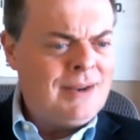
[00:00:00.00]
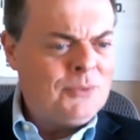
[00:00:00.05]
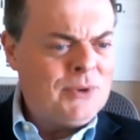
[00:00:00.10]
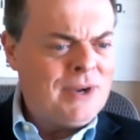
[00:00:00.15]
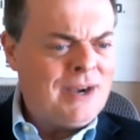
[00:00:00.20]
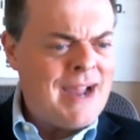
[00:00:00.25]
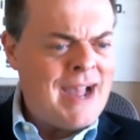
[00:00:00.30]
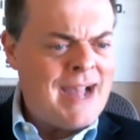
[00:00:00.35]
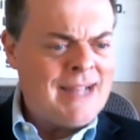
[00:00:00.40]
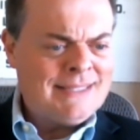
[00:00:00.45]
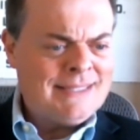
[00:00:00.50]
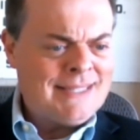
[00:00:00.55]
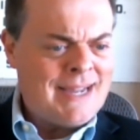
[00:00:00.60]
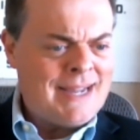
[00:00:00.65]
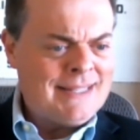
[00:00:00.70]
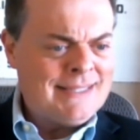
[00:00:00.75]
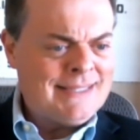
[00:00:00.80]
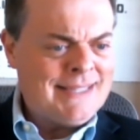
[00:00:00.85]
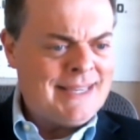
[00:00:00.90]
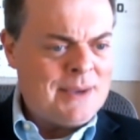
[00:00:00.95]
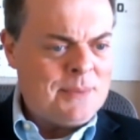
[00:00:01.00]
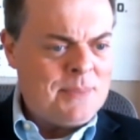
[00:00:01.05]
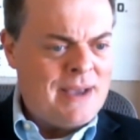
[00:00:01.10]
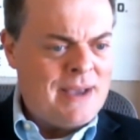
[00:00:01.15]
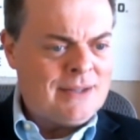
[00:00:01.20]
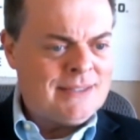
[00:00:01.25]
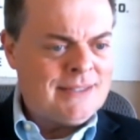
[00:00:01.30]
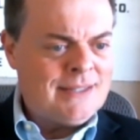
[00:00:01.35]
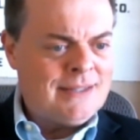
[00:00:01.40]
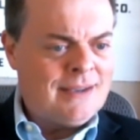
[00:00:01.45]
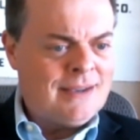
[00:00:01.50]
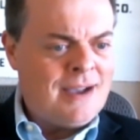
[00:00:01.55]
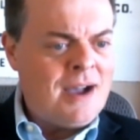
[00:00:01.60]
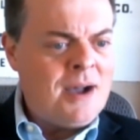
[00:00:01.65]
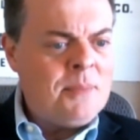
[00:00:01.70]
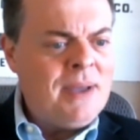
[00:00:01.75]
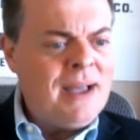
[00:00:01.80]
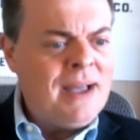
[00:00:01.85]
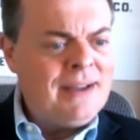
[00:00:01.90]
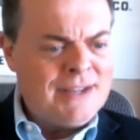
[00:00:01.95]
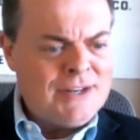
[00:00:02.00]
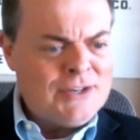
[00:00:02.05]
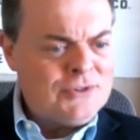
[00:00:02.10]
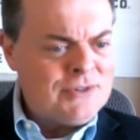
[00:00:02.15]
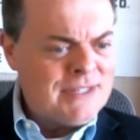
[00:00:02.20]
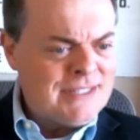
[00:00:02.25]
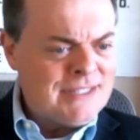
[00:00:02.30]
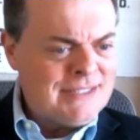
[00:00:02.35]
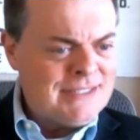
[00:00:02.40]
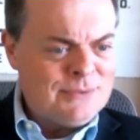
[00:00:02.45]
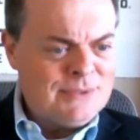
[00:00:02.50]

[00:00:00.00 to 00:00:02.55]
what did Einstein say about uh, compound interest?